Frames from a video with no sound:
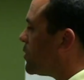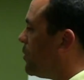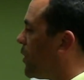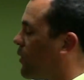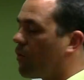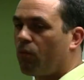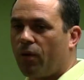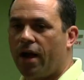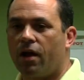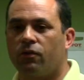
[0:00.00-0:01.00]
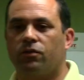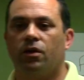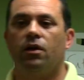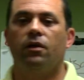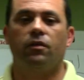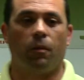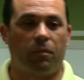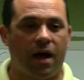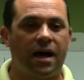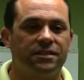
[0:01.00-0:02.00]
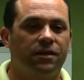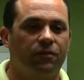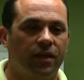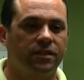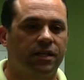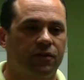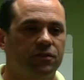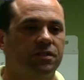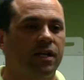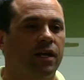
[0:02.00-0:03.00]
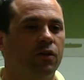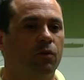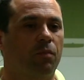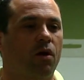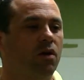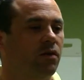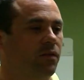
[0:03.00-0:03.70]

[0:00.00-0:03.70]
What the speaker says: Bureau around the positive things that you're seeing in your park,